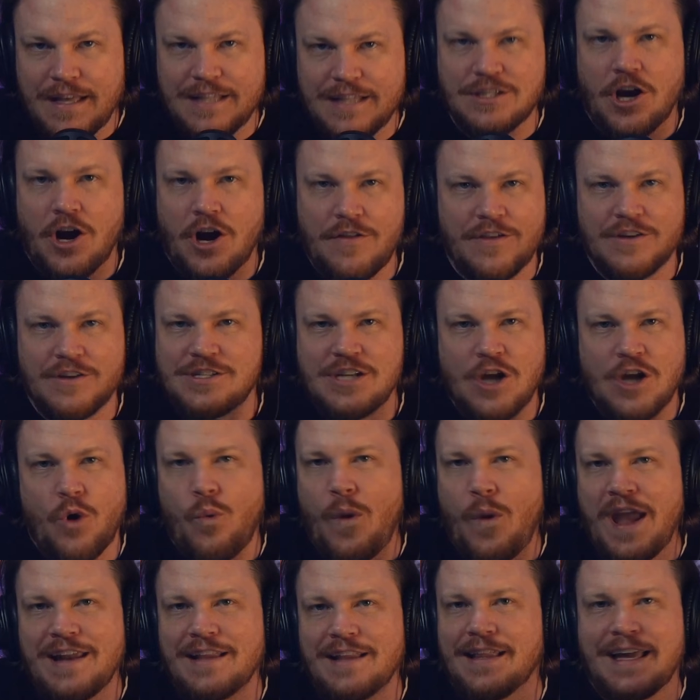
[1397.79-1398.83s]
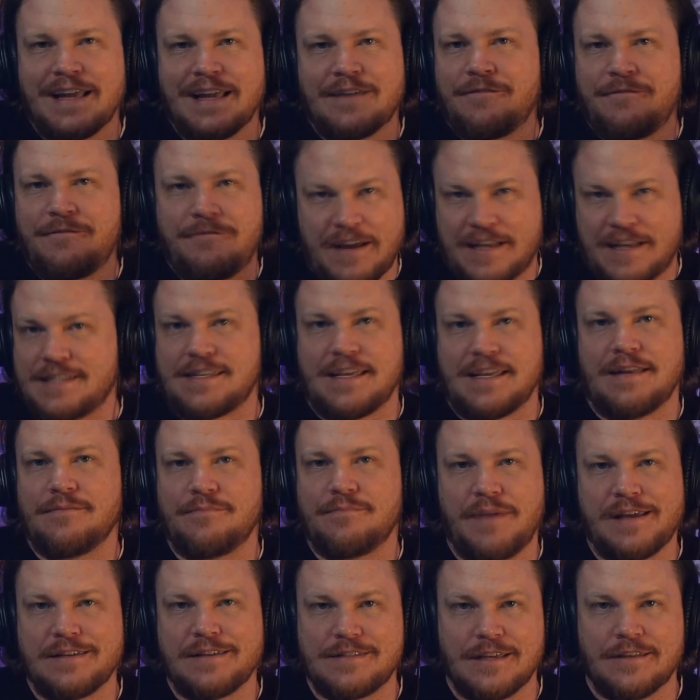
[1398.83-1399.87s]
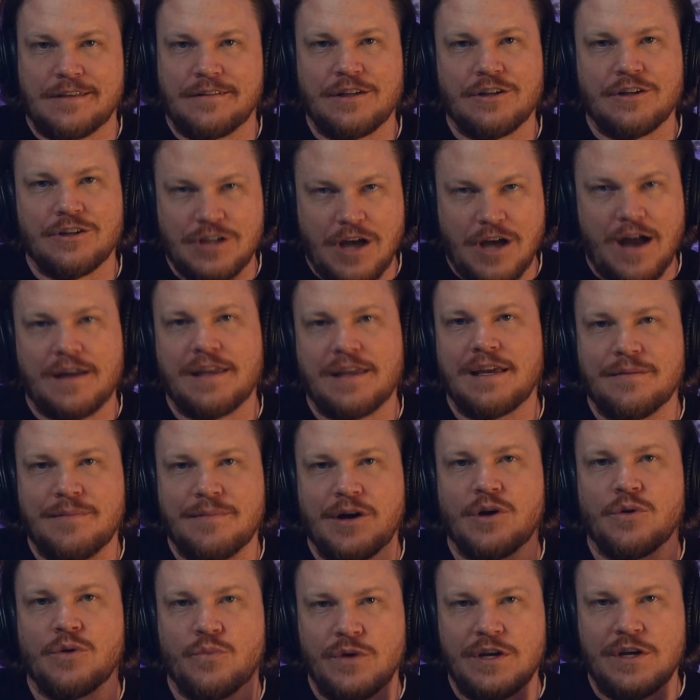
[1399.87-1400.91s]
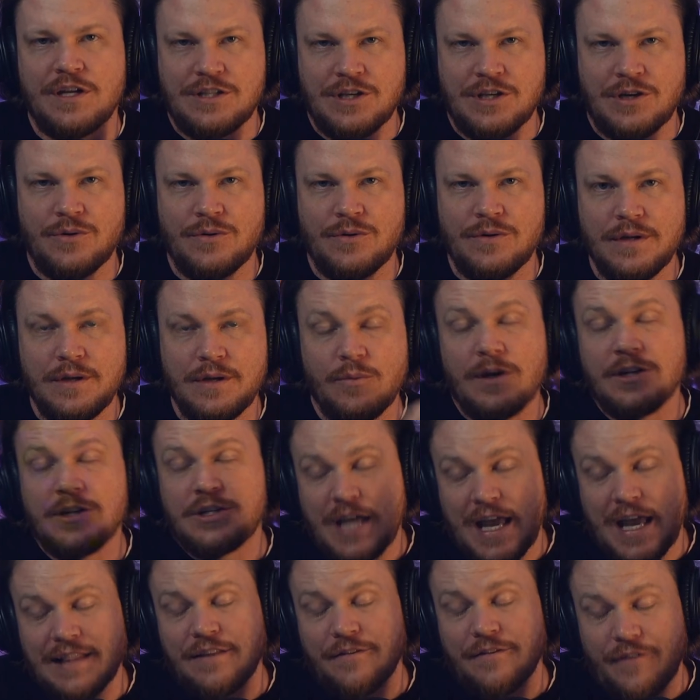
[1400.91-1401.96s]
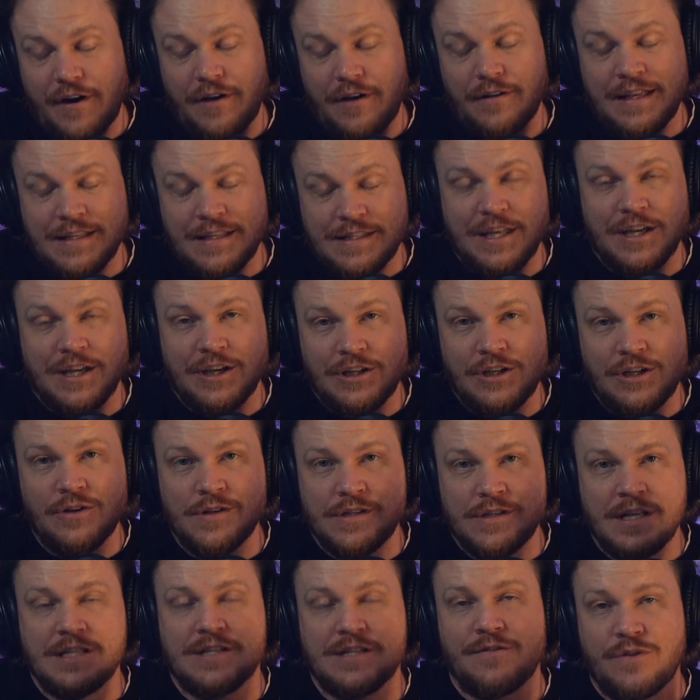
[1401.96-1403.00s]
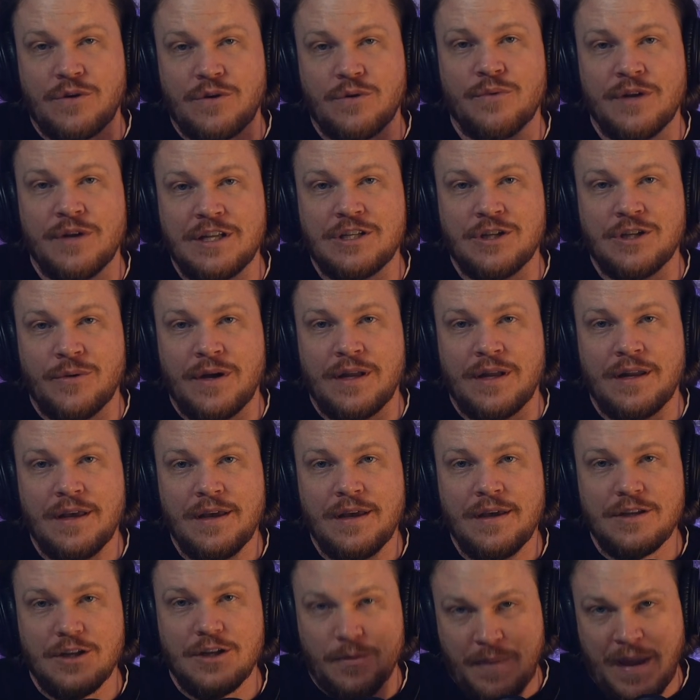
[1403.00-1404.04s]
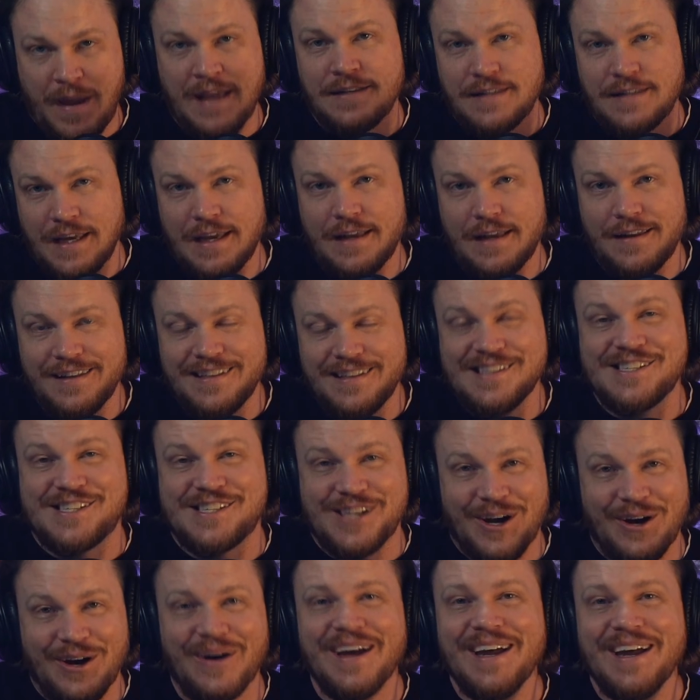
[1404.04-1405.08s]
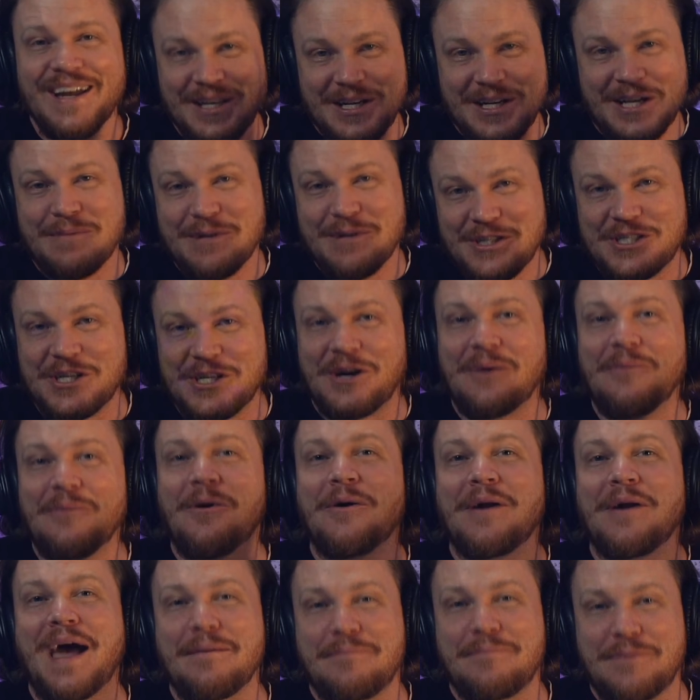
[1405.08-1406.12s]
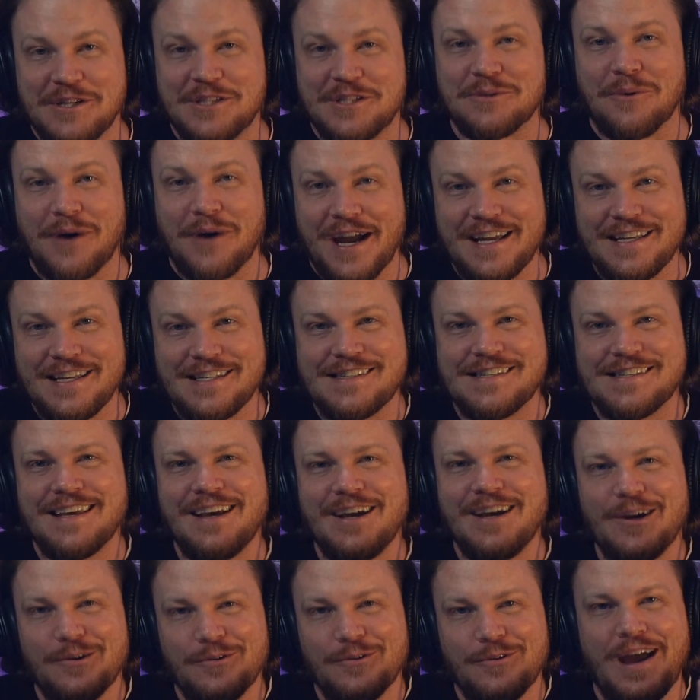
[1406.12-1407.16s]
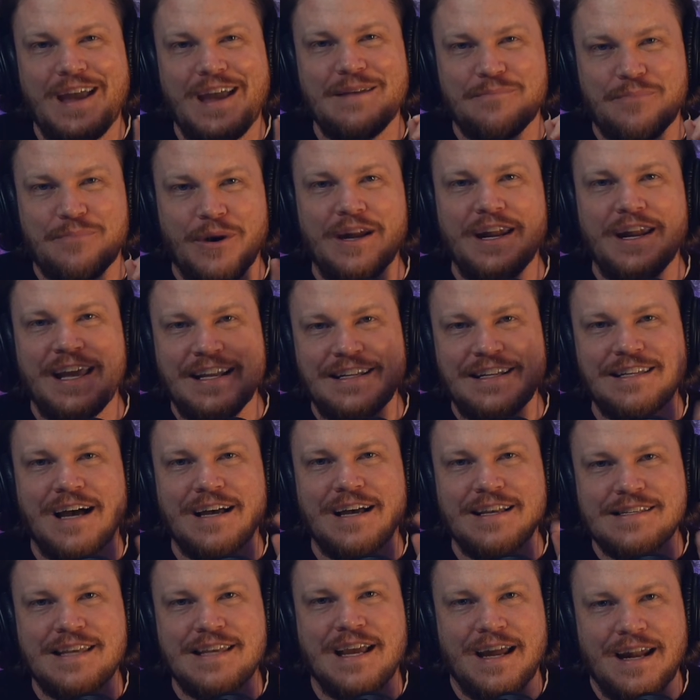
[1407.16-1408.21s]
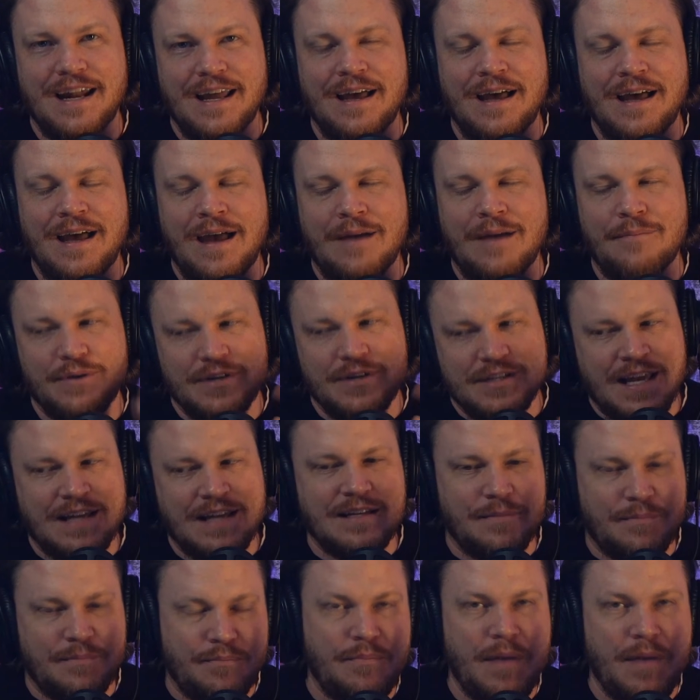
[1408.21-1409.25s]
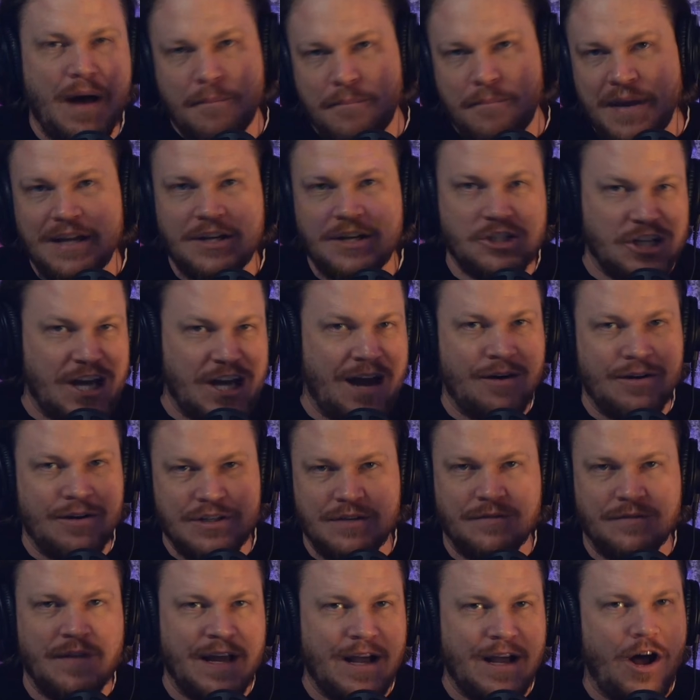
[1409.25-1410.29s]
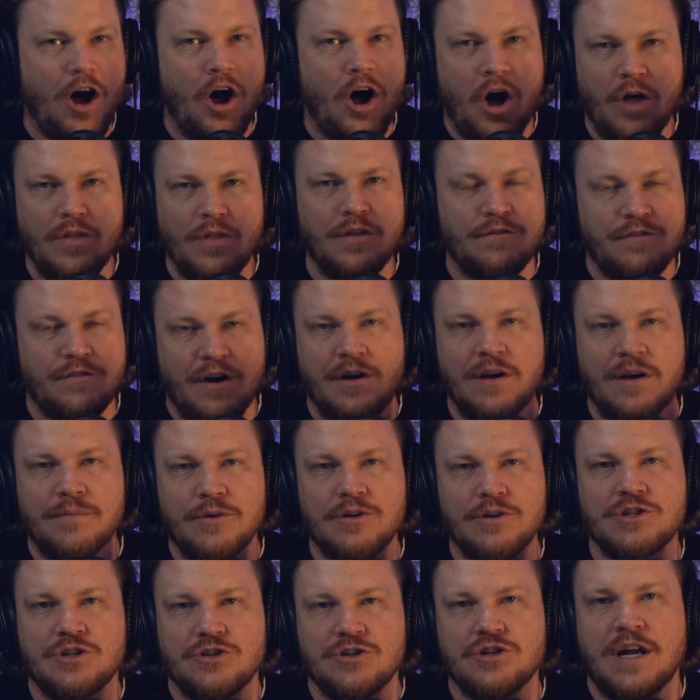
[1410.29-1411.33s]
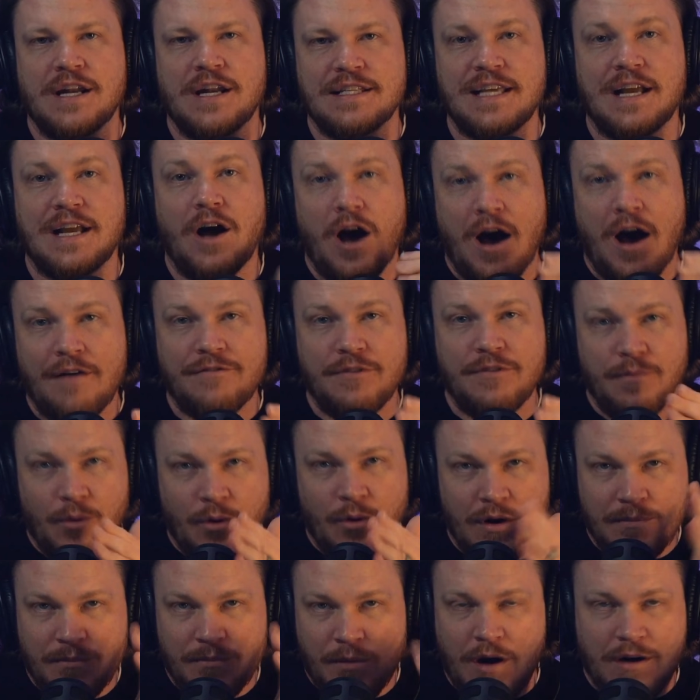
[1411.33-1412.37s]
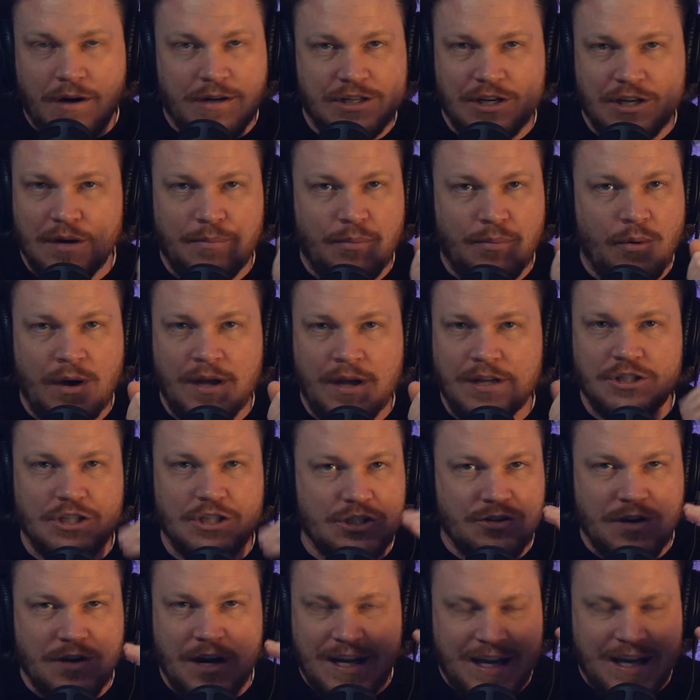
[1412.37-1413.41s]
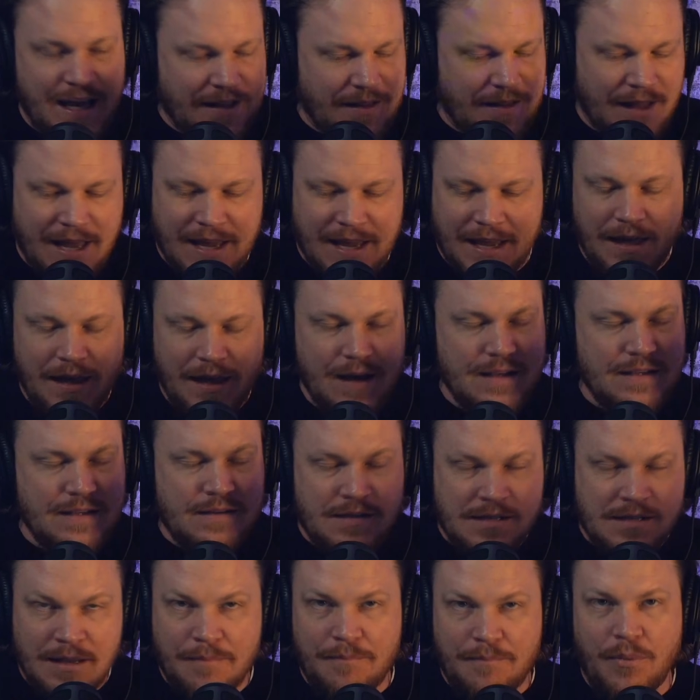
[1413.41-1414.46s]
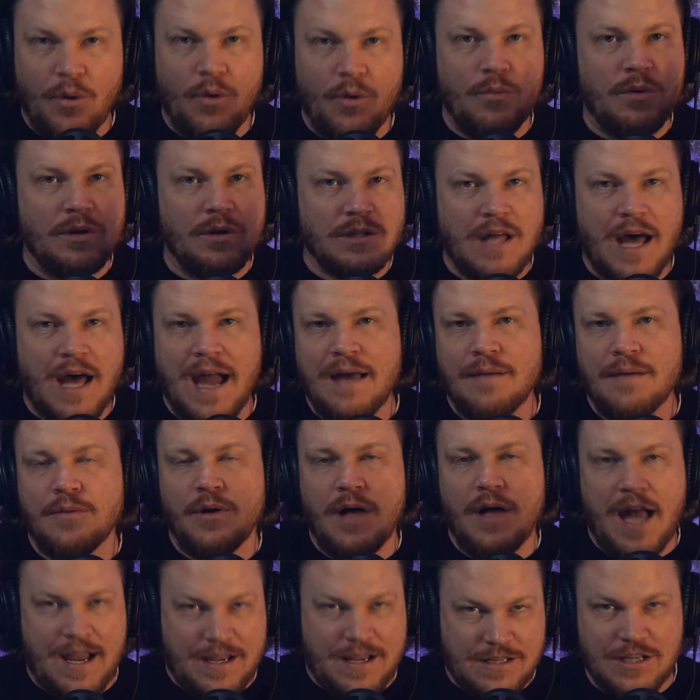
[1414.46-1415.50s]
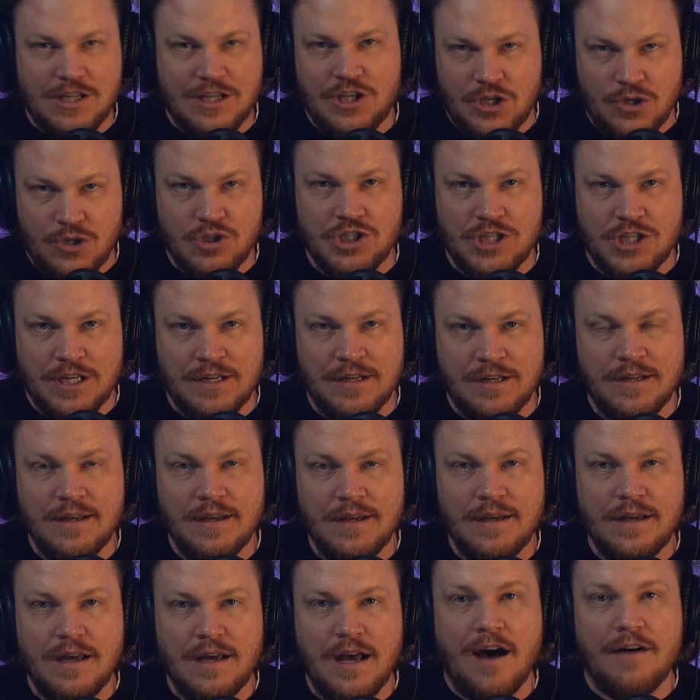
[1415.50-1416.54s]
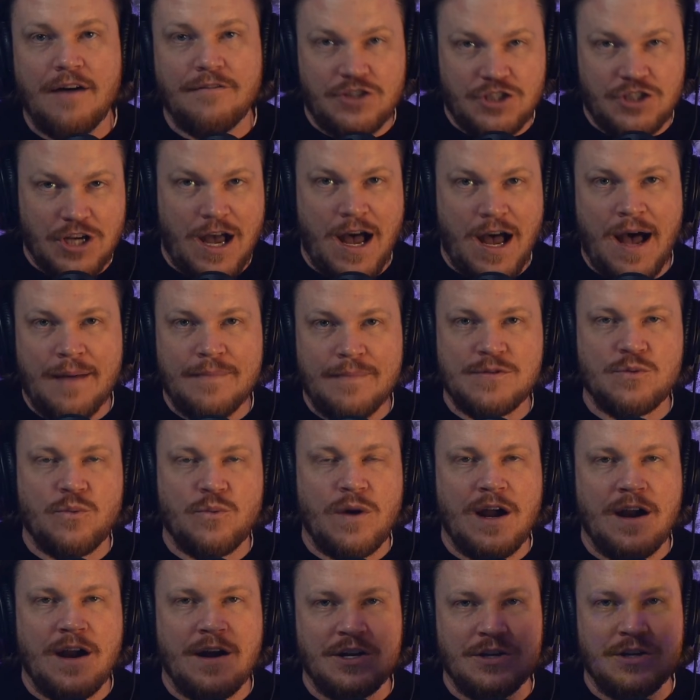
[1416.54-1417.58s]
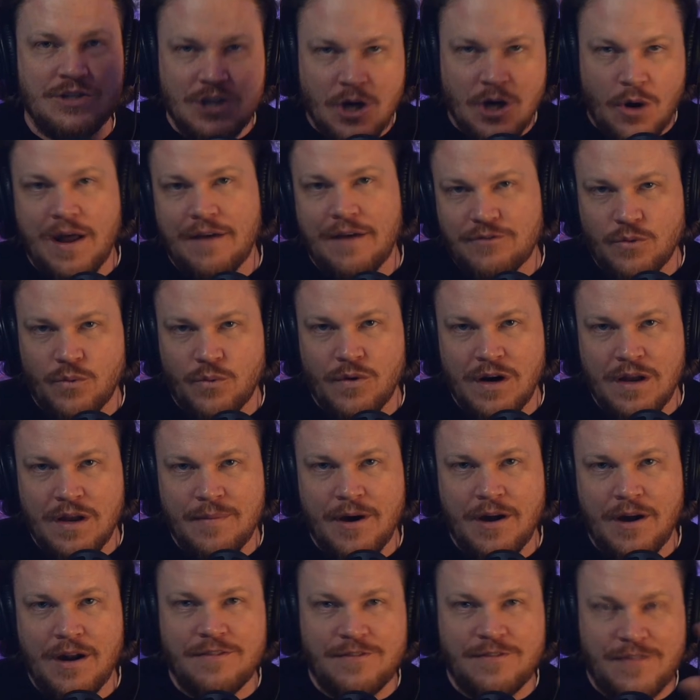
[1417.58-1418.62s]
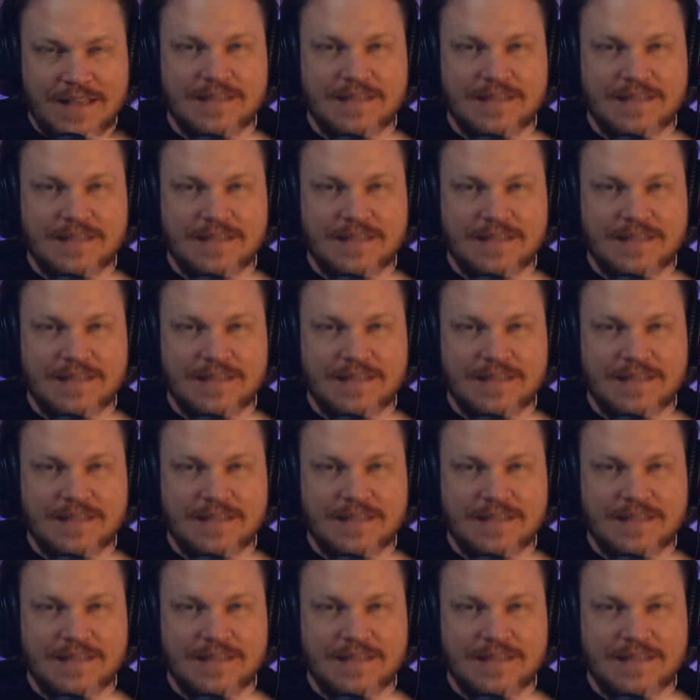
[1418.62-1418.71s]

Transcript: It's hard. There's no way to like fix it. Basically, you're talking about a redo, which at the very least, the good news is if you redo it, you're painting it. So you can be sure it won't happen twice. Right. But it does kind of present a big challenge of like all the variables you're trying to take off the board. Mark, to your point, just trying to get like simple, reliable execution of jobs where you don't have to worry about it.